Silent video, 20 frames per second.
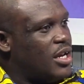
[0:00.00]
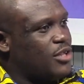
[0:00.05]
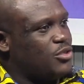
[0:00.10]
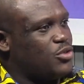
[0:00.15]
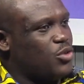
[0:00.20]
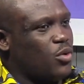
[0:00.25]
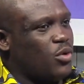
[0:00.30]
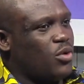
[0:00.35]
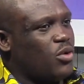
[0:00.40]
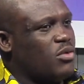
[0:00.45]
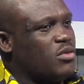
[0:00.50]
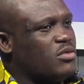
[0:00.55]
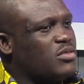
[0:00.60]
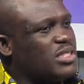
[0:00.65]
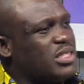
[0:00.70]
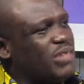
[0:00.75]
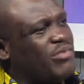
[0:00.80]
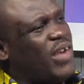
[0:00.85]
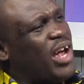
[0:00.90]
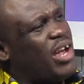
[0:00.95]
And so
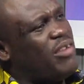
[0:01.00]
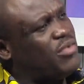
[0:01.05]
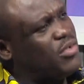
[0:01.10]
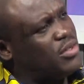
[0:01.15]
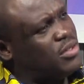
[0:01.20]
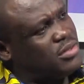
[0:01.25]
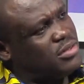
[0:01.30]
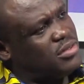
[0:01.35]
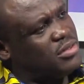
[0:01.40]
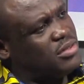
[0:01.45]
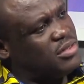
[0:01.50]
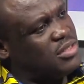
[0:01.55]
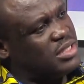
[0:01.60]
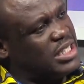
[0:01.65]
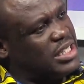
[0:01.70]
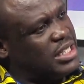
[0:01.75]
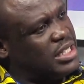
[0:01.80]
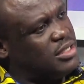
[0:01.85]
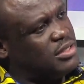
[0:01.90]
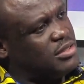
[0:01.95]
survival
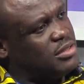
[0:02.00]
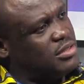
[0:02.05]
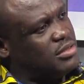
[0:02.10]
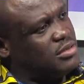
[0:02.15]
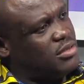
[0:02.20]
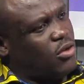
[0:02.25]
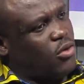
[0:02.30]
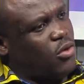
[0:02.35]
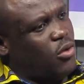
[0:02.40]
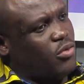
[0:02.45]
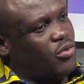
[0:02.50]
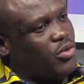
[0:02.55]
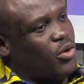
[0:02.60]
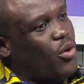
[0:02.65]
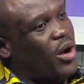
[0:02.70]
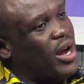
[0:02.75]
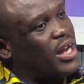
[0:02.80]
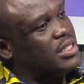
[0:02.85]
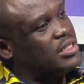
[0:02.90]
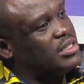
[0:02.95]
needed or
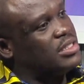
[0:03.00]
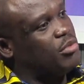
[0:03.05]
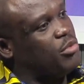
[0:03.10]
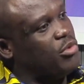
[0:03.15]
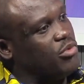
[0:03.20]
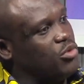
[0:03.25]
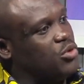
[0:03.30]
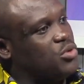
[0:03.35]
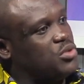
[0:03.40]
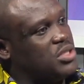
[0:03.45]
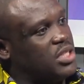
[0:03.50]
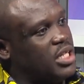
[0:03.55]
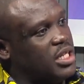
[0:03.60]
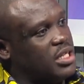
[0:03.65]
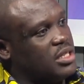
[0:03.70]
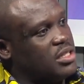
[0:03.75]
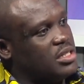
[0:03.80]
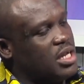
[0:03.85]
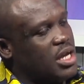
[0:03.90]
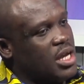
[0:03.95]
required some of those
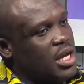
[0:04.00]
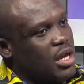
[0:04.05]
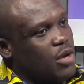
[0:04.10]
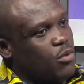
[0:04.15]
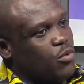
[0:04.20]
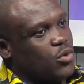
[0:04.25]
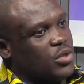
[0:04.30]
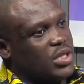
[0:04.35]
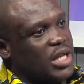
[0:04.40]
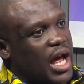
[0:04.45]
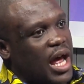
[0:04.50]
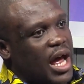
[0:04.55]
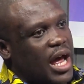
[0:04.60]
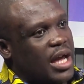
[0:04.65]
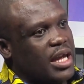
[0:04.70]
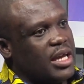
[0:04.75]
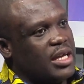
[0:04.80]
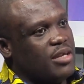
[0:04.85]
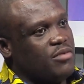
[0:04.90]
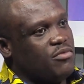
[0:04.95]
things. Would
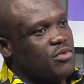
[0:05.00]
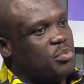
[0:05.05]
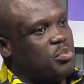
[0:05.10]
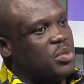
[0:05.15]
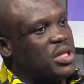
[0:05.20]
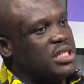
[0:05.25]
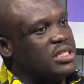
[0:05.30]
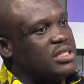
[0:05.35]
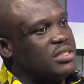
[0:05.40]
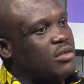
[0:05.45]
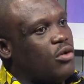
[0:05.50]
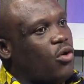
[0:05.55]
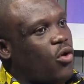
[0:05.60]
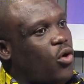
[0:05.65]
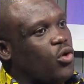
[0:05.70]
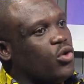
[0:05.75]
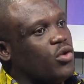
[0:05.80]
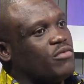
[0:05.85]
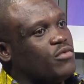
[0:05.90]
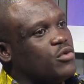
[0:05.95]
I repeat
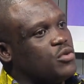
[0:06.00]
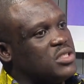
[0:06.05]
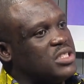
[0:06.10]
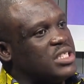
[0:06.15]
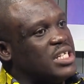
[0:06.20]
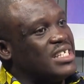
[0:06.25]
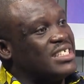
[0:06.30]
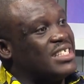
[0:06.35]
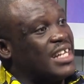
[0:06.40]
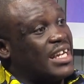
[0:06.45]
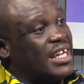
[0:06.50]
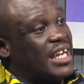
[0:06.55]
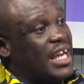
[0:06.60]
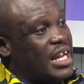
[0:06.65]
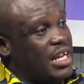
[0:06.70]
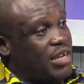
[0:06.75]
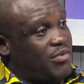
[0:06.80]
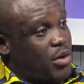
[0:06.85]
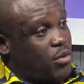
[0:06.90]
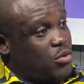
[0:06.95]
all of those things
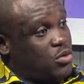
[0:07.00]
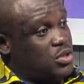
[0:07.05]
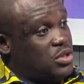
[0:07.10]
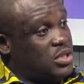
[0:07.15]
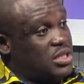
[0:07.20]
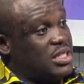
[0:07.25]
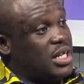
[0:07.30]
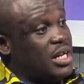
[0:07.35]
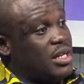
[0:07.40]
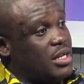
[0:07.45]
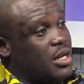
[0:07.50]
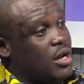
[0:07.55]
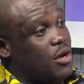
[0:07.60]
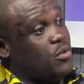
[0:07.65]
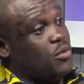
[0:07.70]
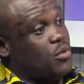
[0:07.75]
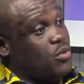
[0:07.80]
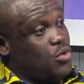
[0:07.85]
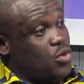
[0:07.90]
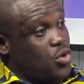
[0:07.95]
again if I was to start
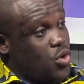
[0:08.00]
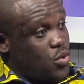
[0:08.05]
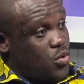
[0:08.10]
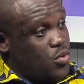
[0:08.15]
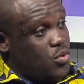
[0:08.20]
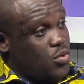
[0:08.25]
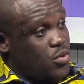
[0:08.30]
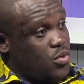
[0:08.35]
now? No.